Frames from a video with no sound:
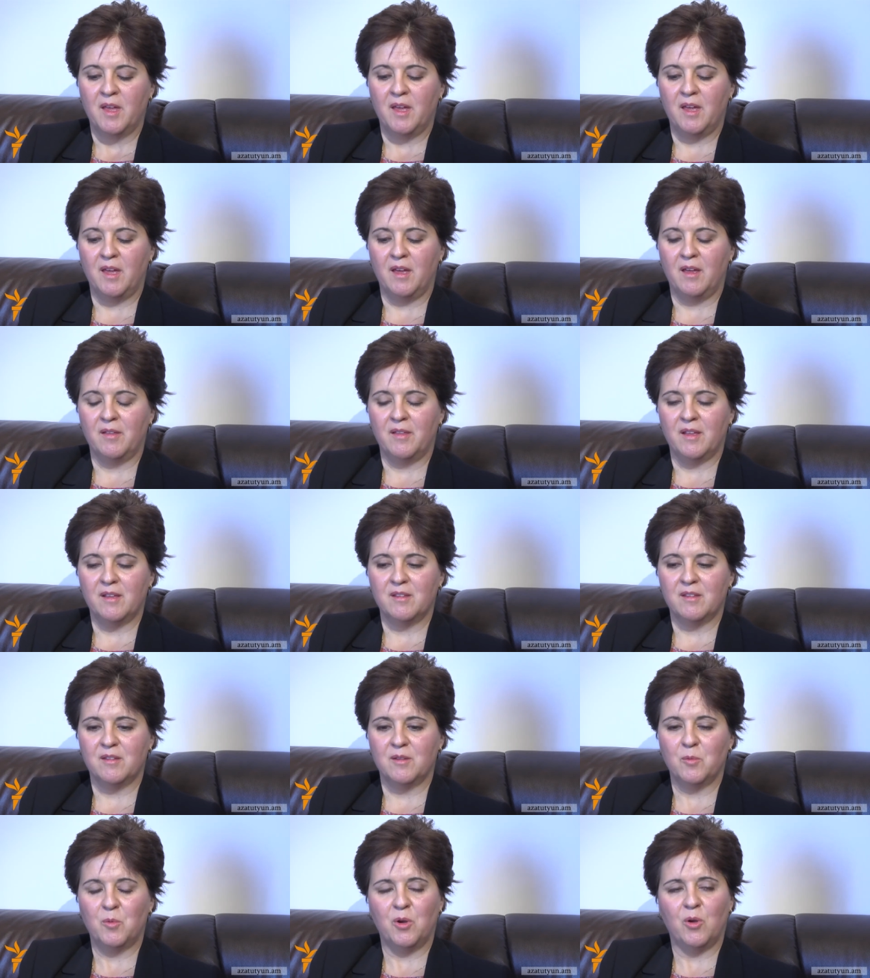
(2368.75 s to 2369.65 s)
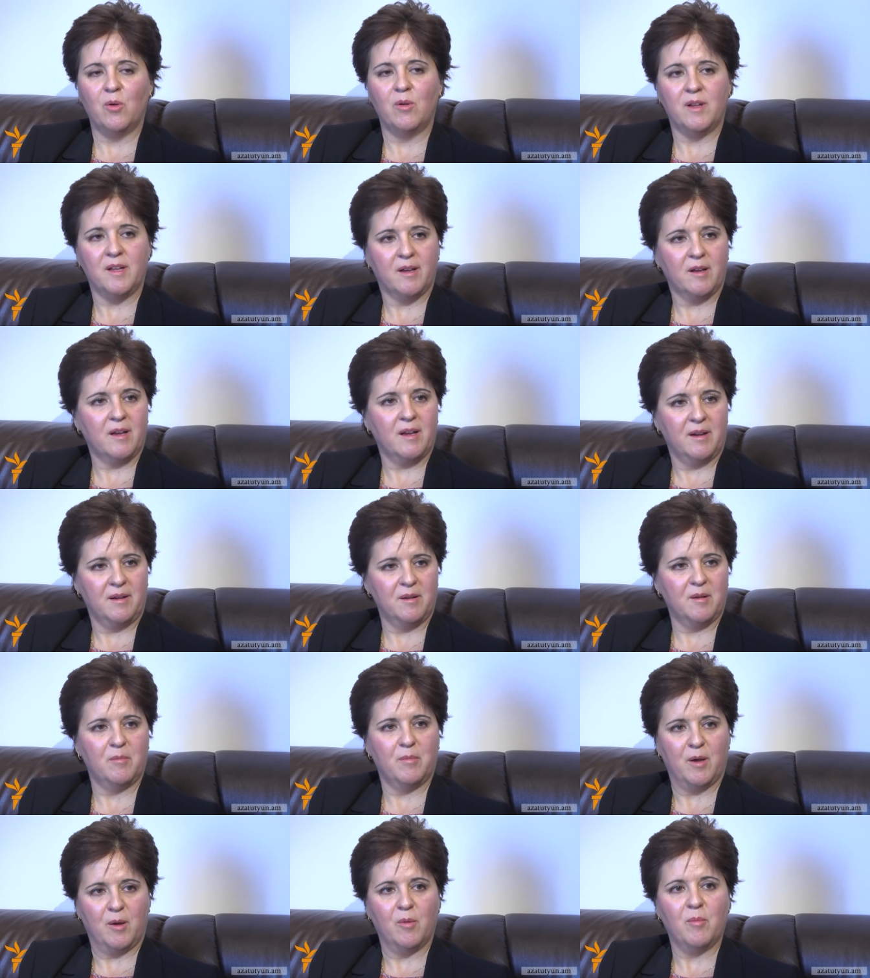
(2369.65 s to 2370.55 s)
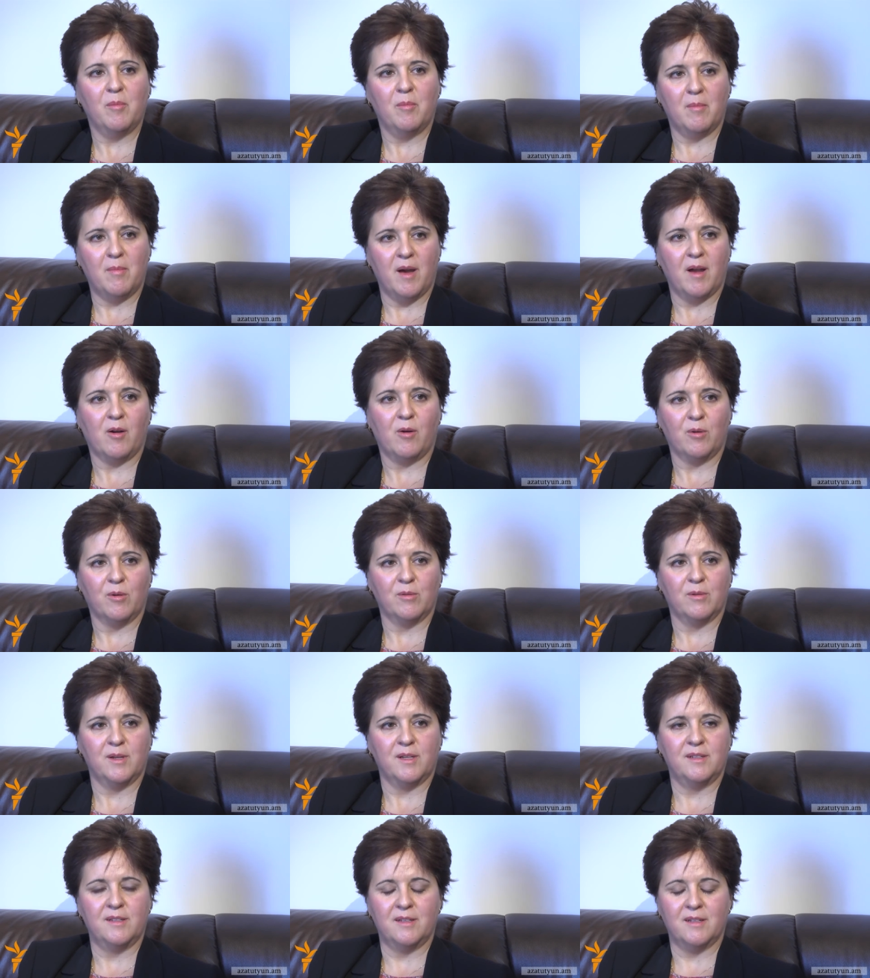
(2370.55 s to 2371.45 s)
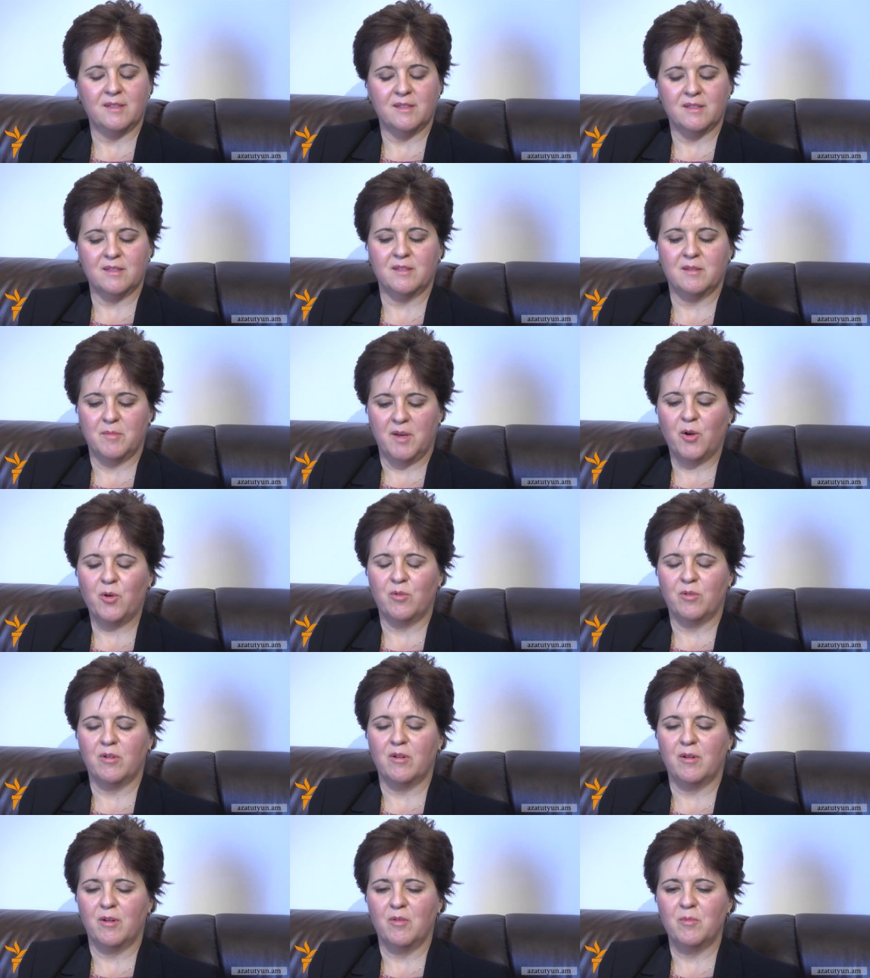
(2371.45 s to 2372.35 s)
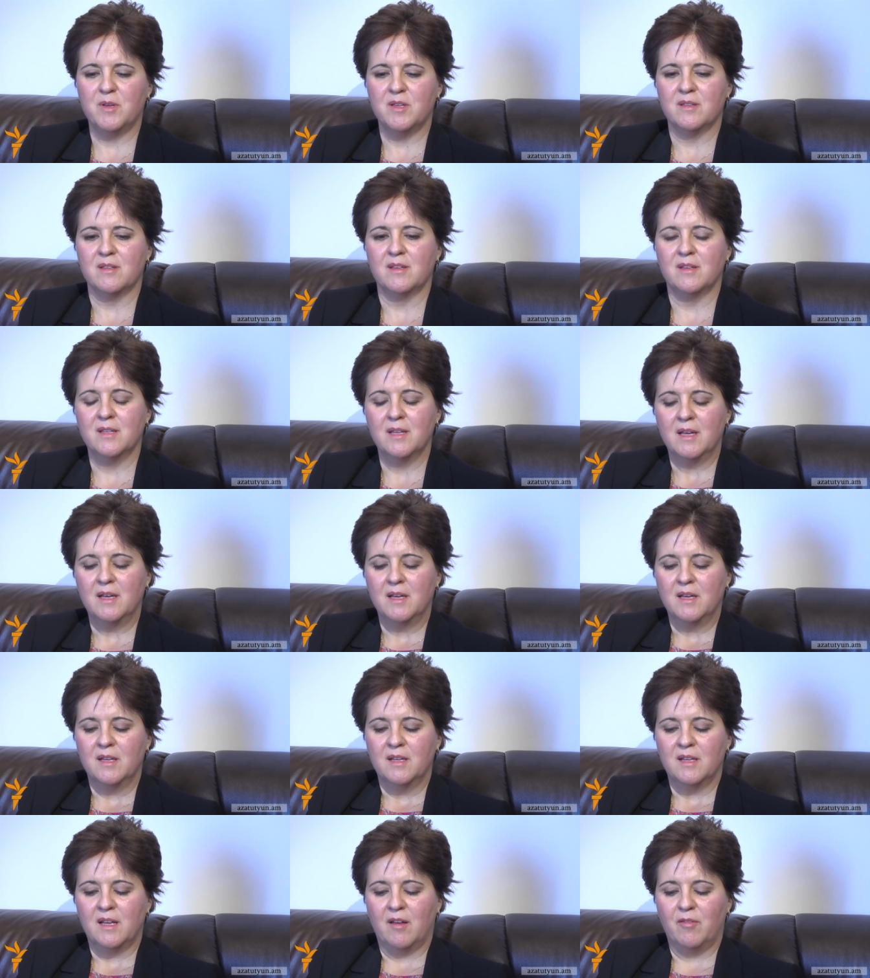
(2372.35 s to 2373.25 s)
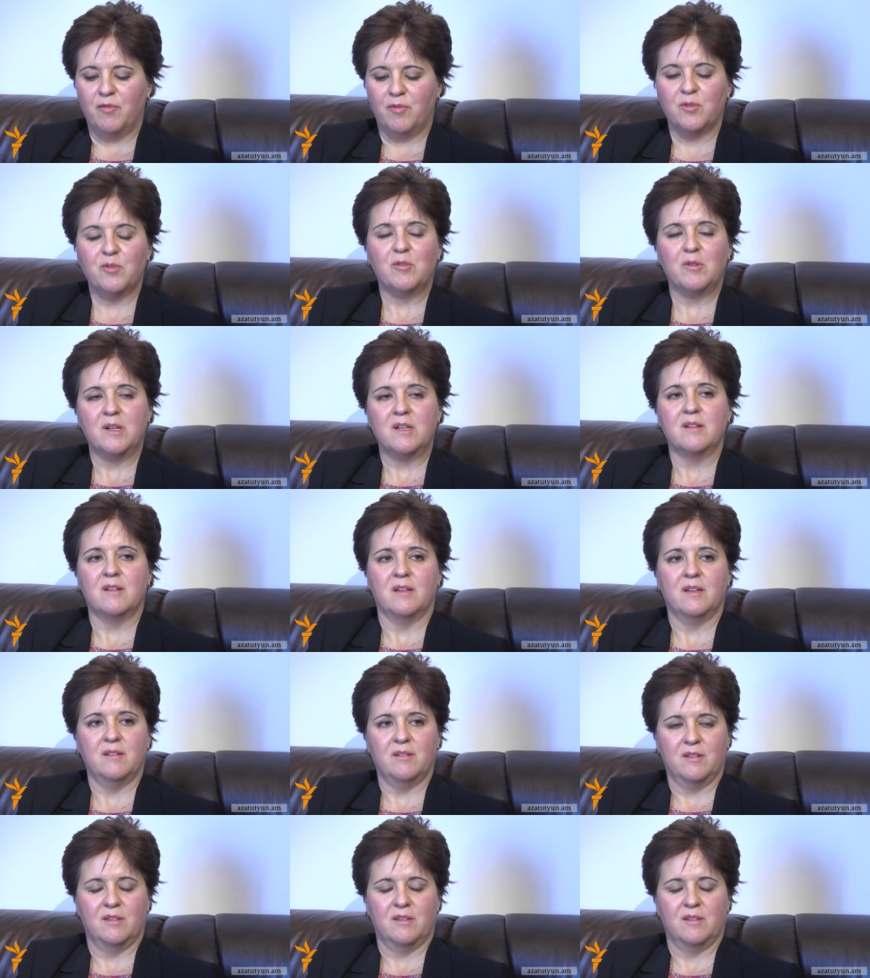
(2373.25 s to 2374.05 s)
in that we only care about macro, and that's macroeconomy. That unfortunately